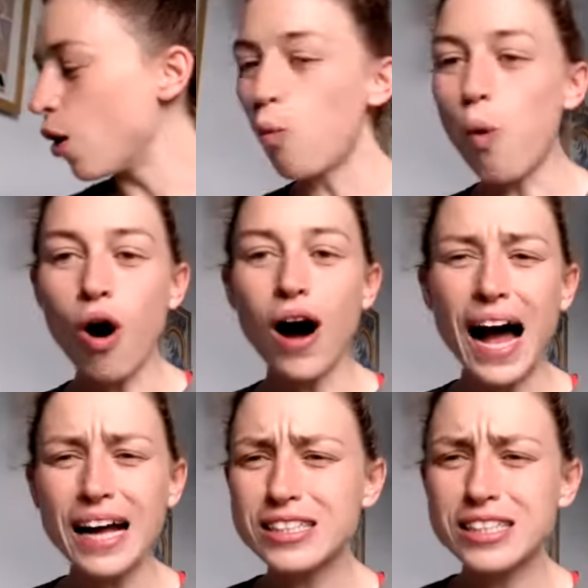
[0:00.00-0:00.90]
What
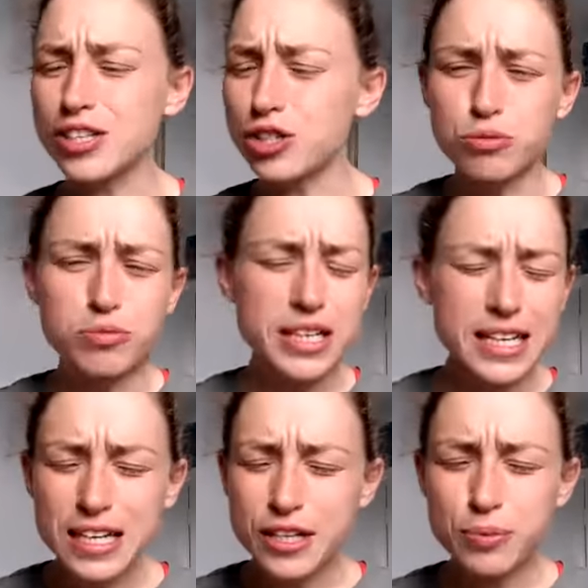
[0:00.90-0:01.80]
actually do you
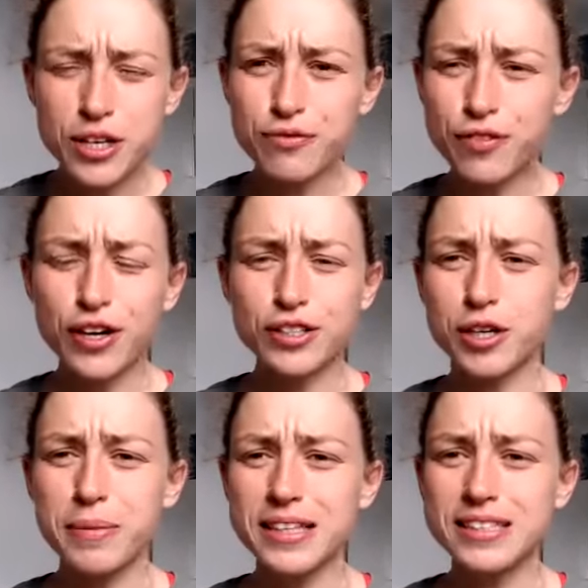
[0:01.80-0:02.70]
need when you first
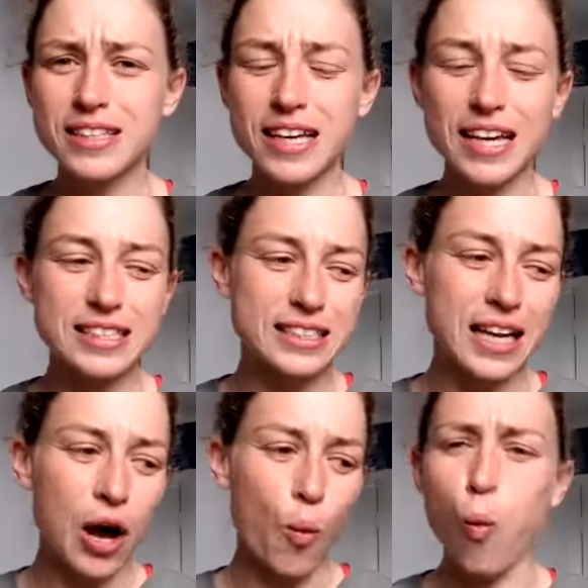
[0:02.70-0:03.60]
come into this?
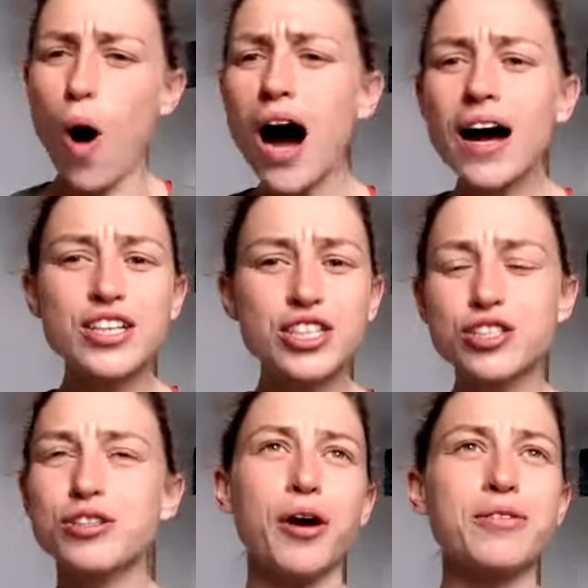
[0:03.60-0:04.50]
Why
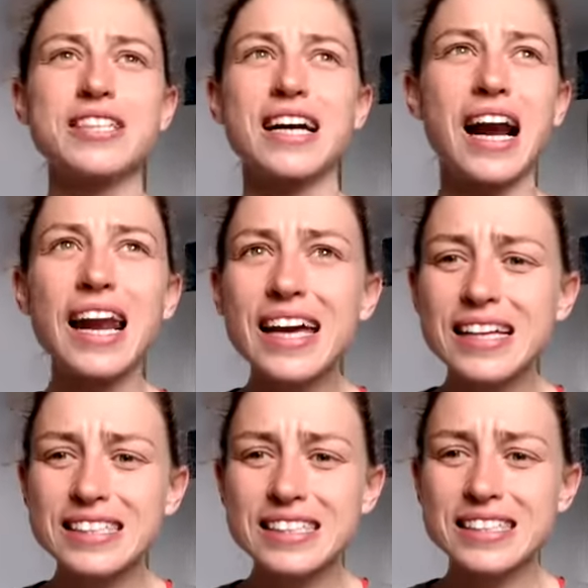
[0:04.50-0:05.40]
should you go to
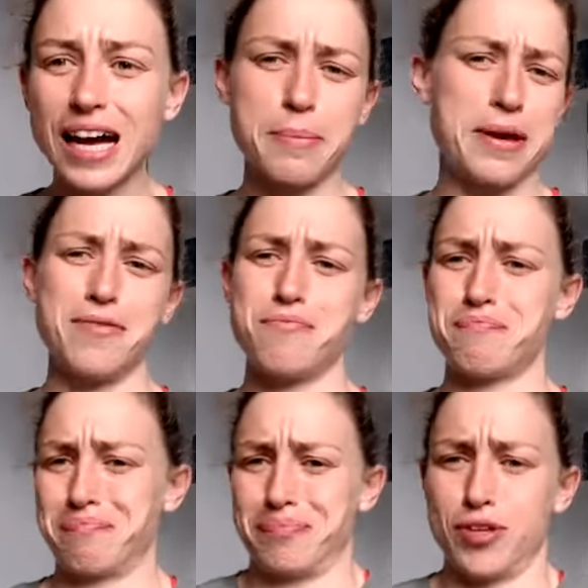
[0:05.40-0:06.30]
cleats? I mean,
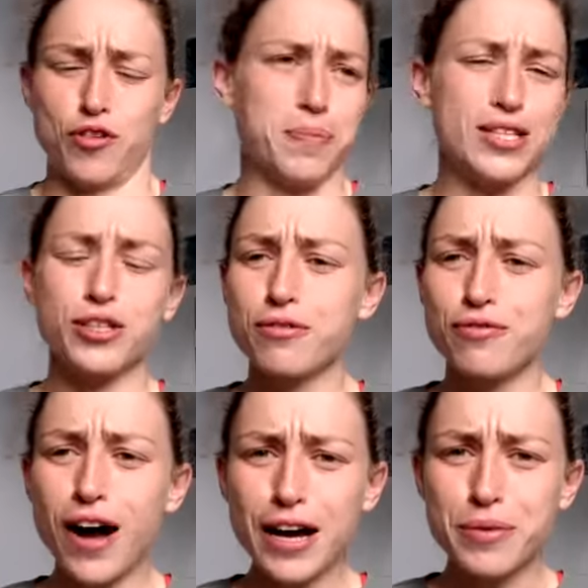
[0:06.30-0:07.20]
you've been doing
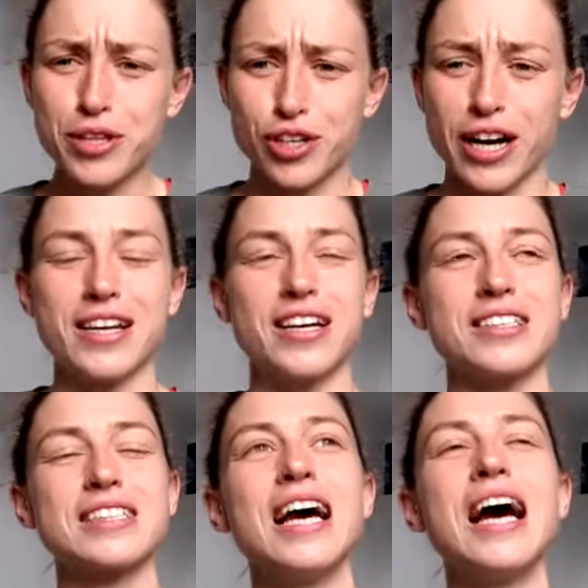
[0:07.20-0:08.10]
fine with trainers.